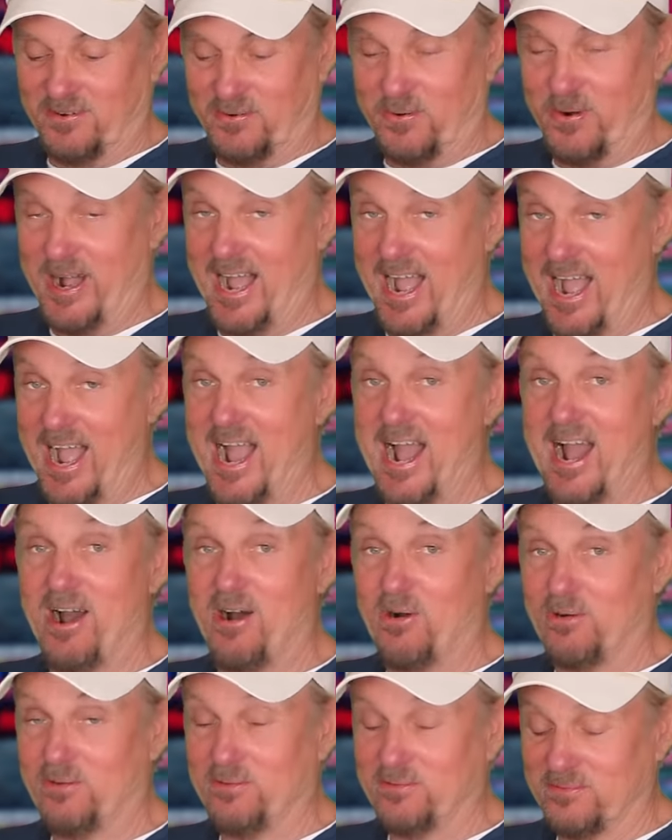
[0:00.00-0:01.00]
wow,
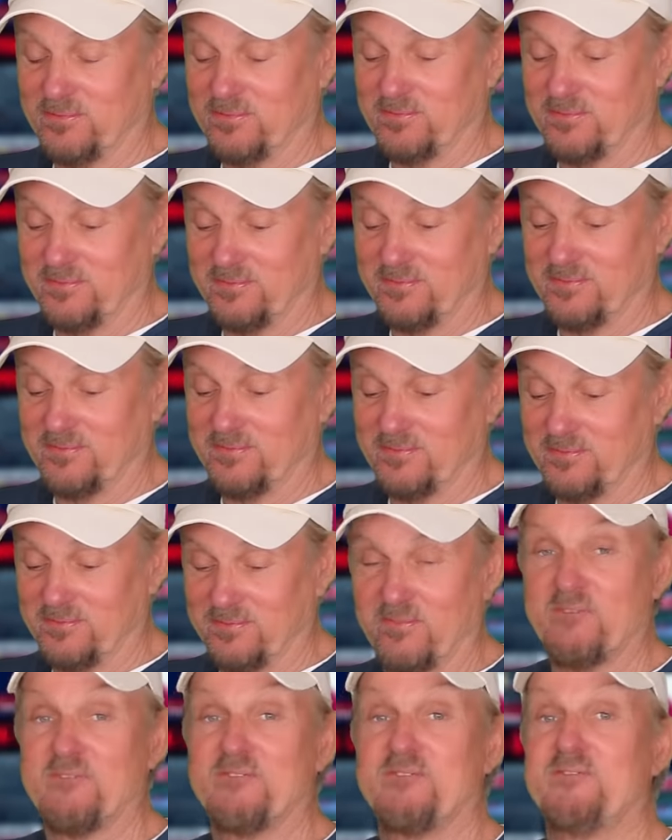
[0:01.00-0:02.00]

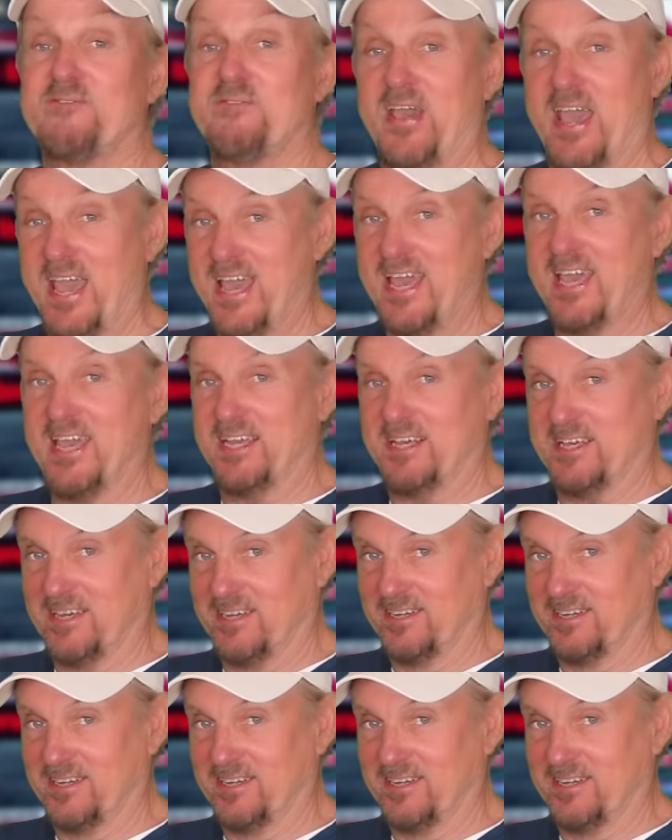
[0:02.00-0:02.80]
fake.